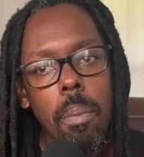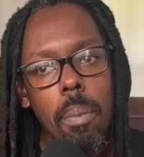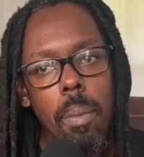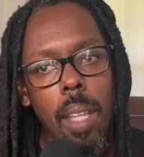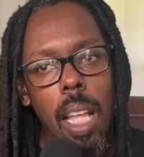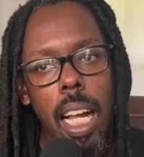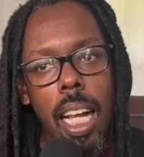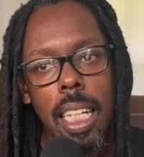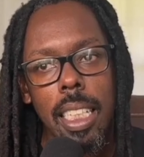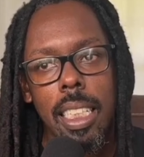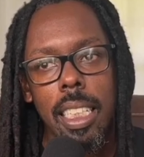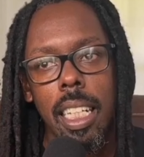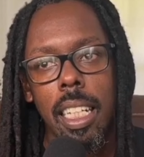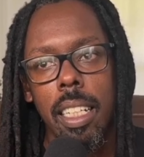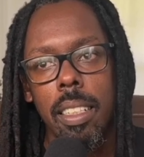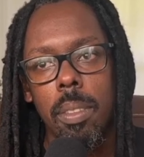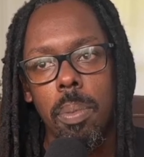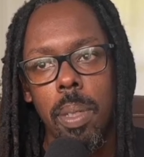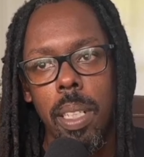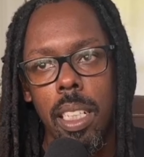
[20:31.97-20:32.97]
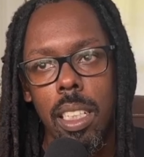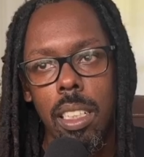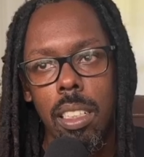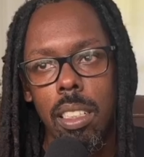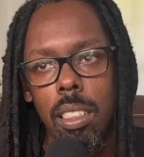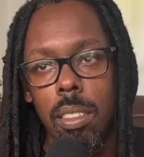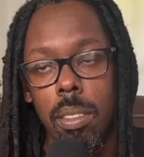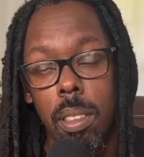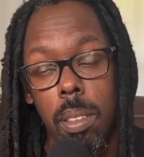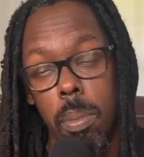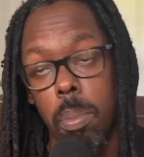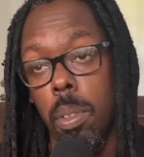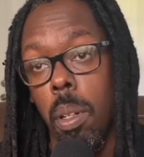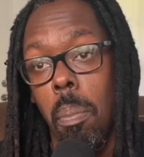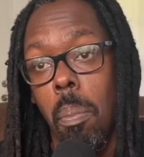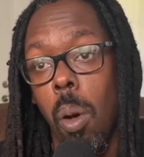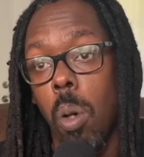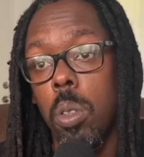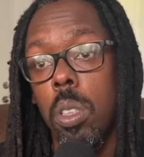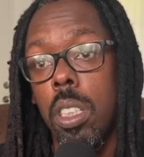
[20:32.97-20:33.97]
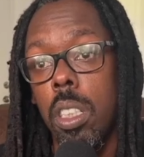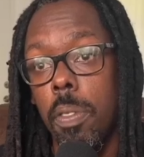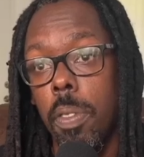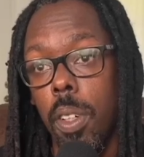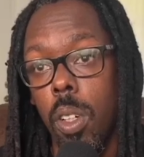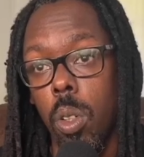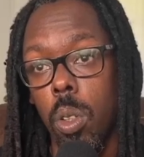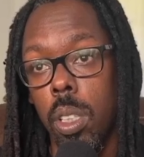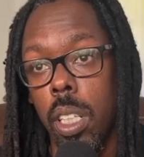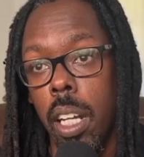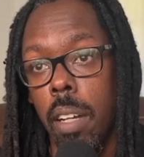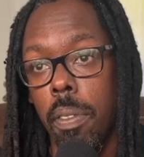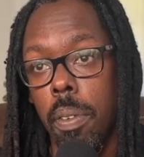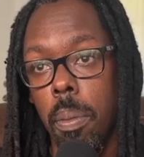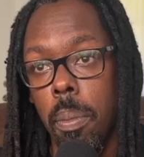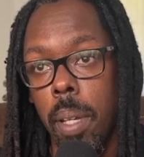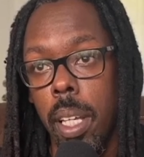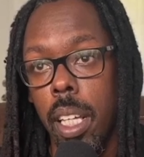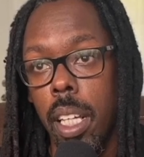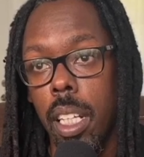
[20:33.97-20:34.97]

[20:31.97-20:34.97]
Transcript: like I said, it's been the most difficult thing for me.